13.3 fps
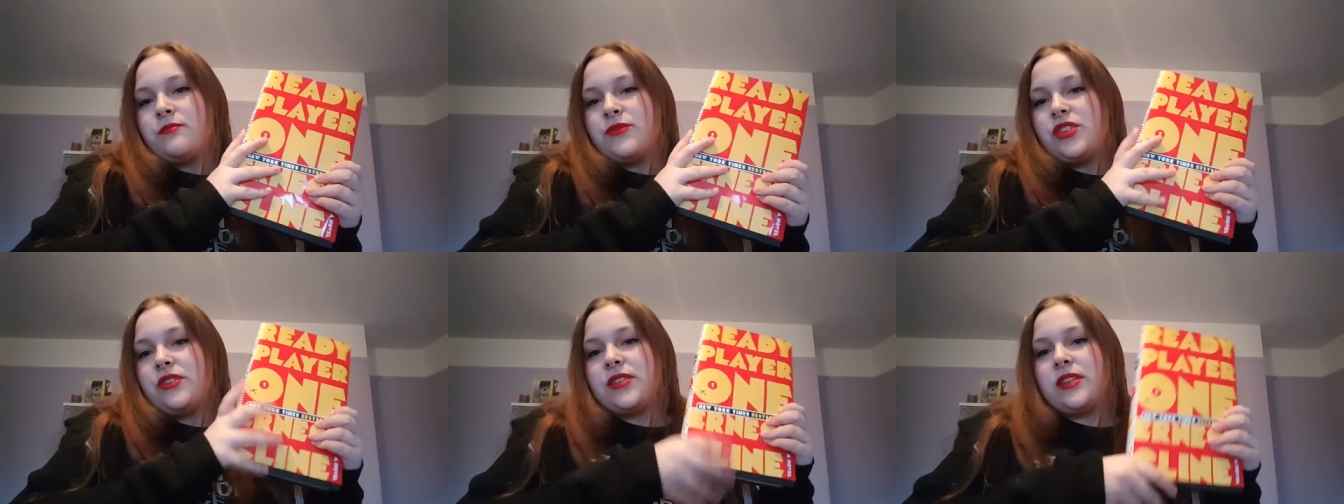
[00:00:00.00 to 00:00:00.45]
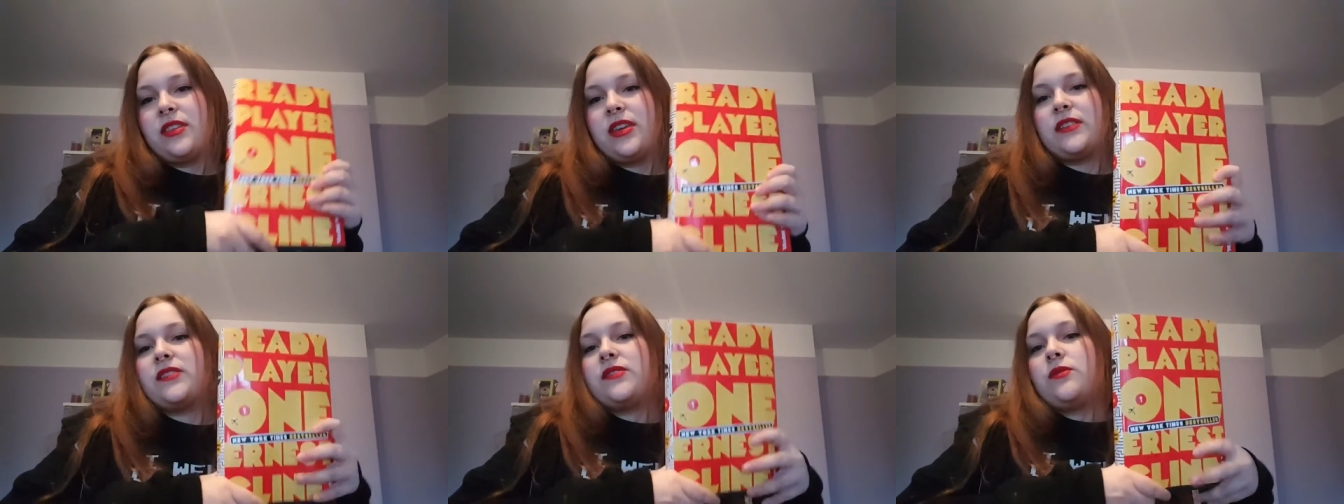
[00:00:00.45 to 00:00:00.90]
Choosing
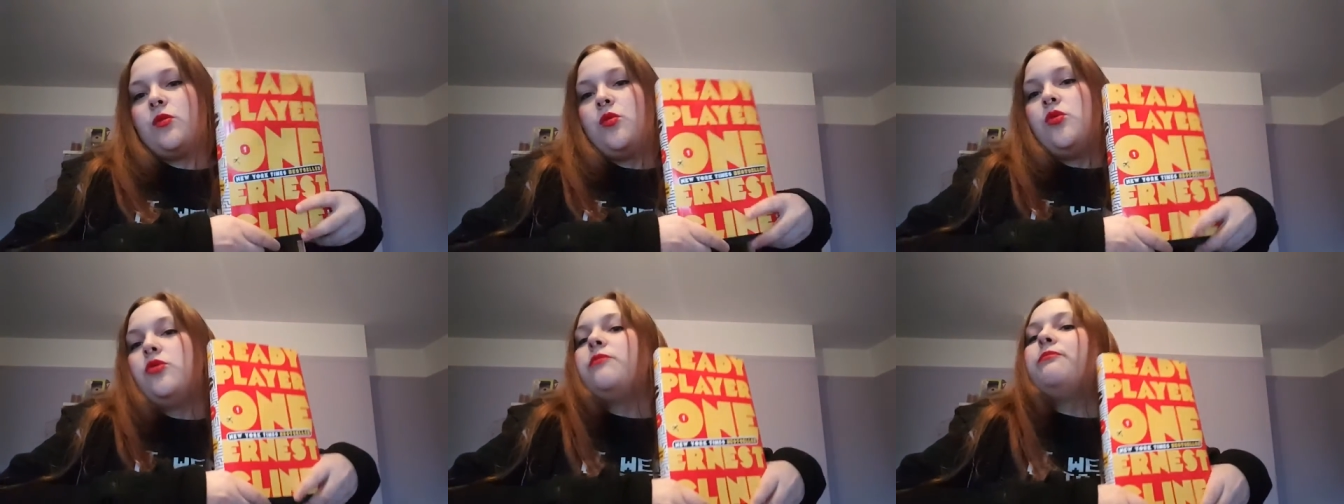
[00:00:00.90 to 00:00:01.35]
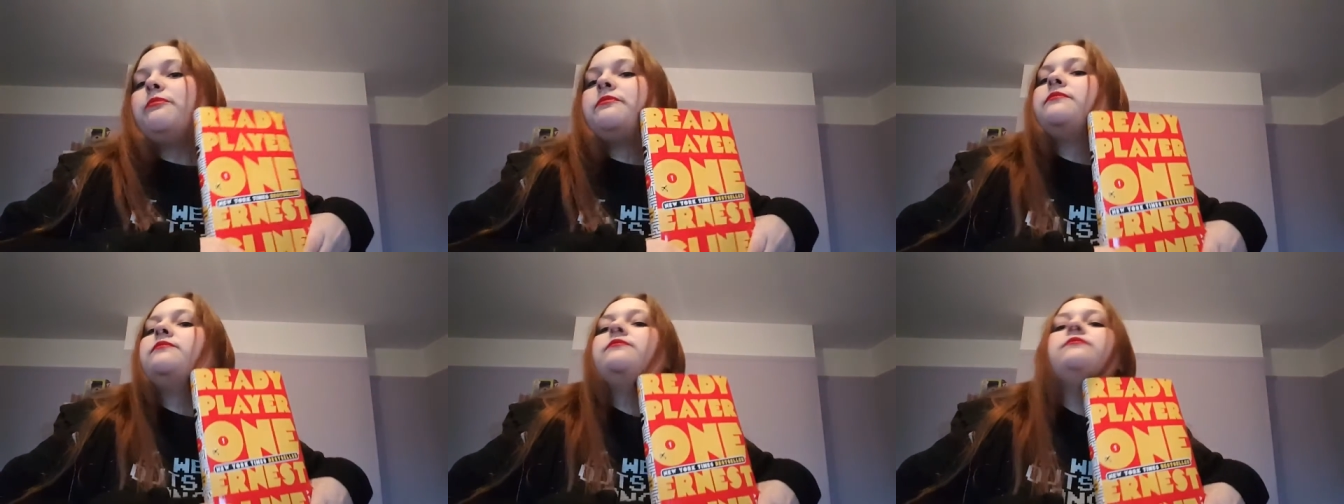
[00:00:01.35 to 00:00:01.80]
this.
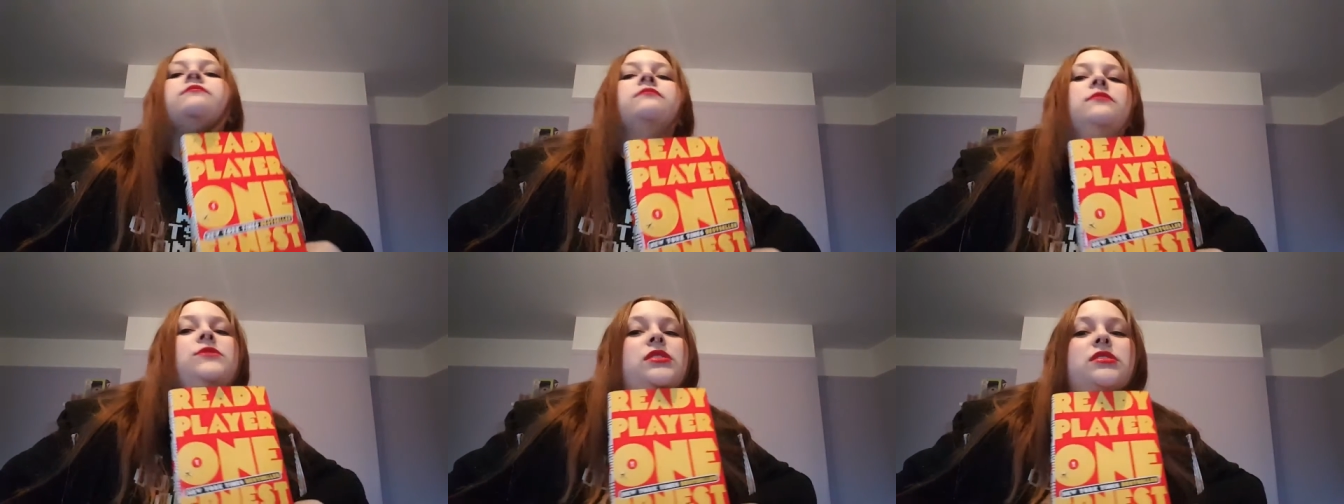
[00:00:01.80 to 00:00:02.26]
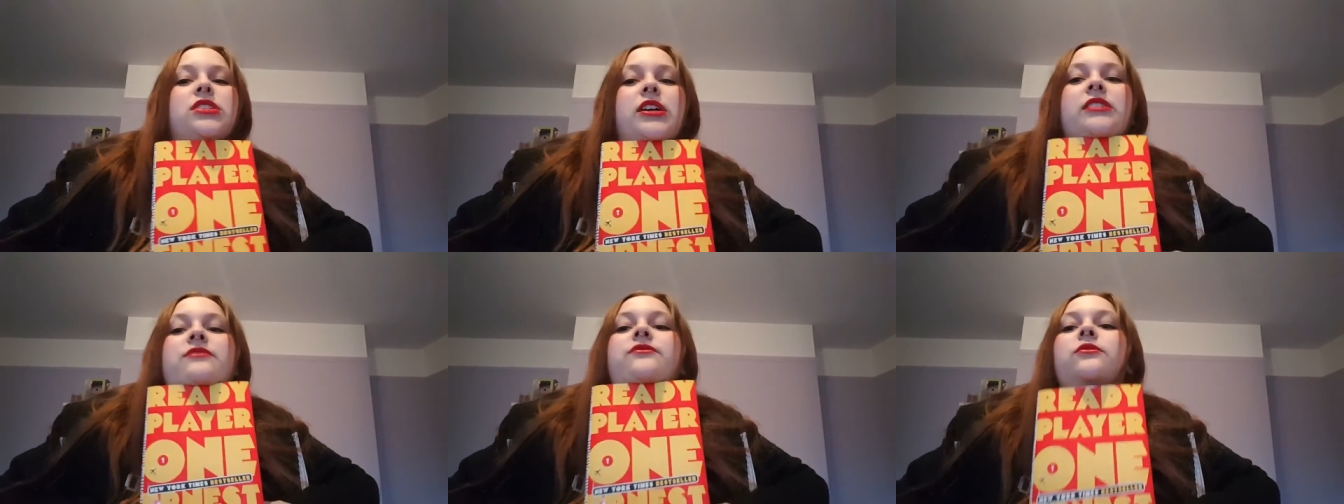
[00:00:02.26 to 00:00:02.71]
Dust
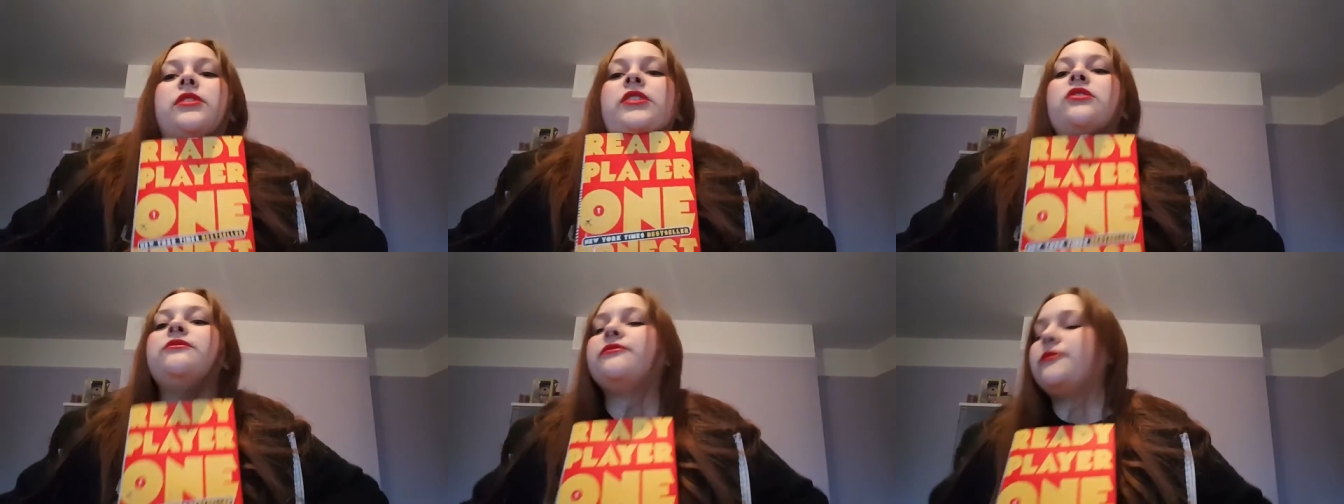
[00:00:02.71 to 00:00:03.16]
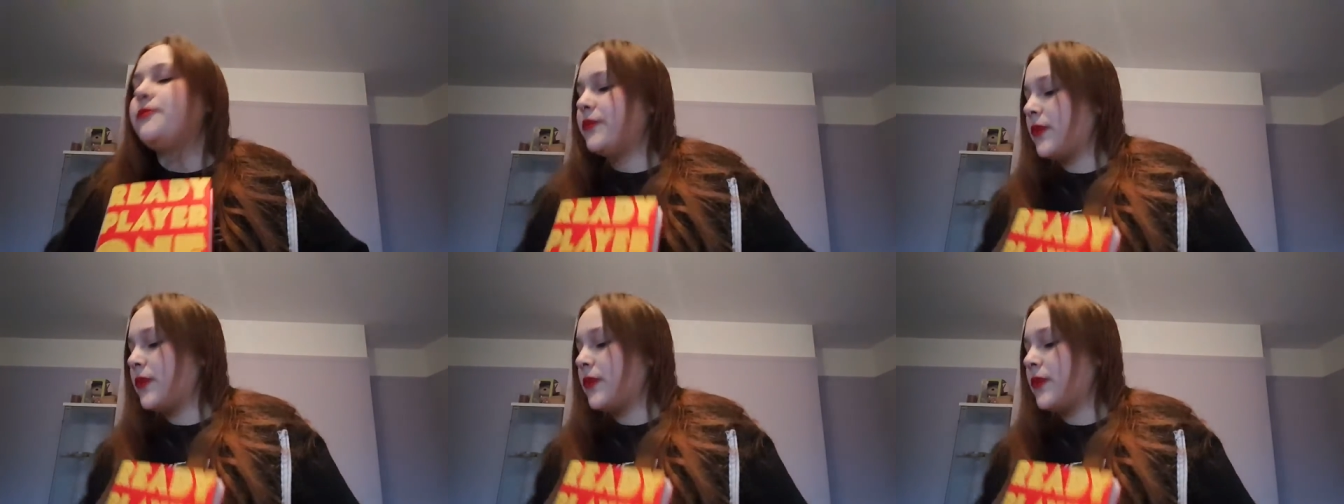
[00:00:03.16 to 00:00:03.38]
jacket's falling off.